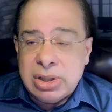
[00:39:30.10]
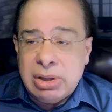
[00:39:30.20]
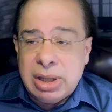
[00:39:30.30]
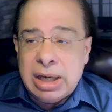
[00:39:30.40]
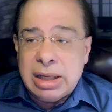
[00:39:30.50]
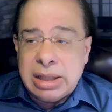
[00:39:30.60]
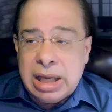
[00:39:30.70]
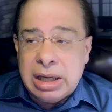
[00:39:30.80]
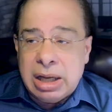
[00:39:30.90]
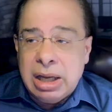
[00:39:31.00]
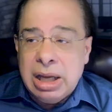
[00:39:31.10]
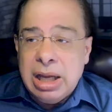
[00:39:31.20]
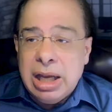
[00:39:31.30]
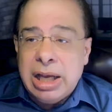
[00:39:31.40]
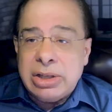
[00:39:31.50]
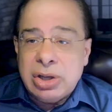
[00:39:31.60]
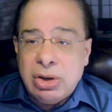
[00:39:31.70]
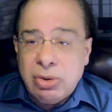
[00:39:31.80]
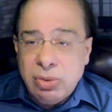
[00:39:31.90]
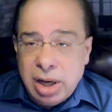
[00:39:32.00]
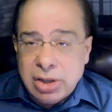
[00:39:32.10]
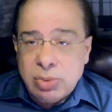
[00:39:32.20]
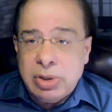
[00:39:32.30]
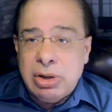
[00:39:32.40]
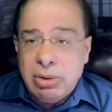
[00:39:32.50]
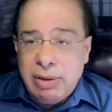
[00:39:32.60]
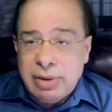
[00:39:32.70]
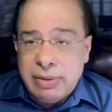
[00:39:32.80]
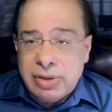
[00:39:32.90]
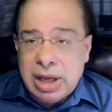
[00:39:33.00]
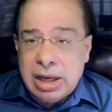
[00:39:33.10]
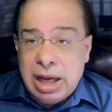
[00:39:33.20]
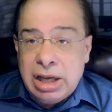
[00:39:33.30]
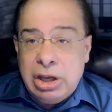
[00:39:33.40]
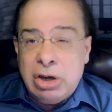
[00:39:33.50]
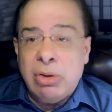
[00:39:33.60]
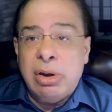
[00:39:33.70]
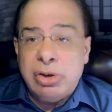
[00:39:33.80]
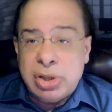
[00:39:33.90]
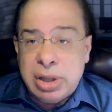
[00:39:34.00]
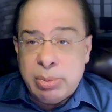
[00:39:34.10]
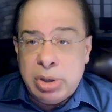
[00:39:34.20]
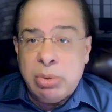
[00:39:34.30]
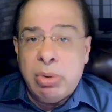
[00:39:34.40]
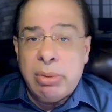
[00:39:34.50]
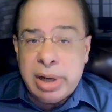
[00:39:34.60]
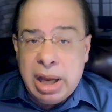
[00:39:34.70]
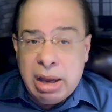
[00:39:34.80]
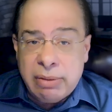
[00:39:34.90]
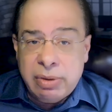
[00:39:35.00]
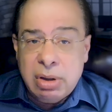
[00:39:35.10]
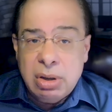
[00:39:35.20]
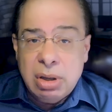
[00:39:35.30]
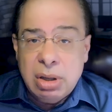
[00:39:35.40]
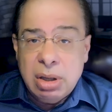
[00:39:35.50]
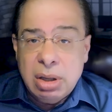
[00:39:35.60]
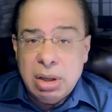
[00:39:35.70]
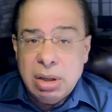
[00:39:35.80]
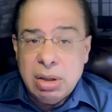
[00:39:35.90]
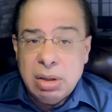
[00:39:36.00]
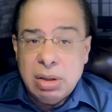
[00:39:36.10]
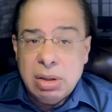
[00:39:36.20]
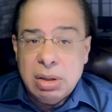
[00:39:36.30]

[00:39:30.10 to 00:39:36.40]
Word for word: synthetic data as a crutch when you don't have enough data and you don't understand what you already have. Synthetic